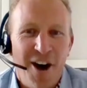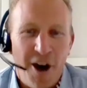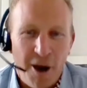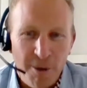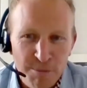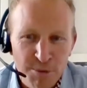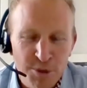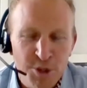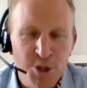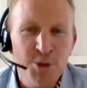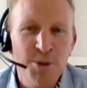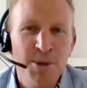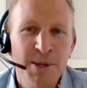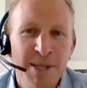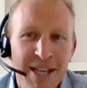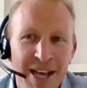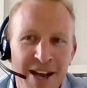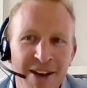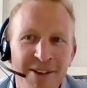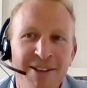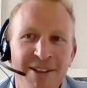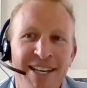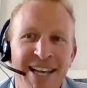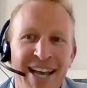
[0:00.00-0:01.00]
I'm doing
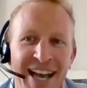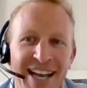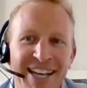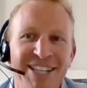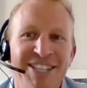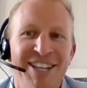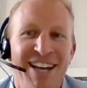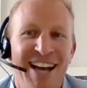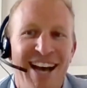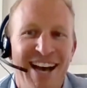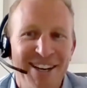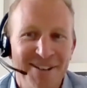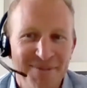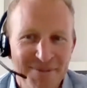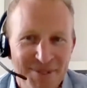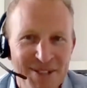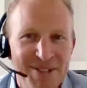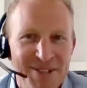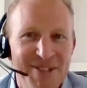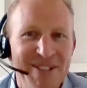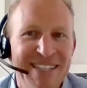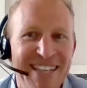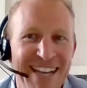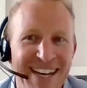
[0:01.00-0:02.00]
okay, Sian. I'm
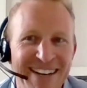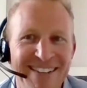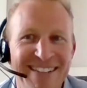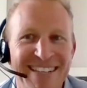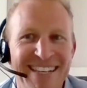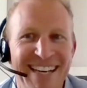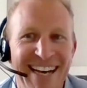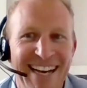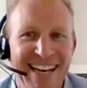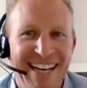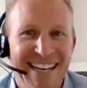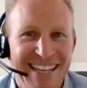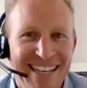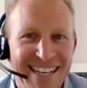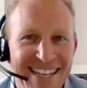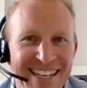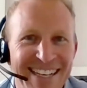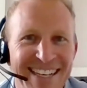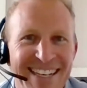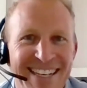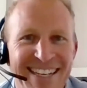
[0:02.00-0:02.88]
doing okay.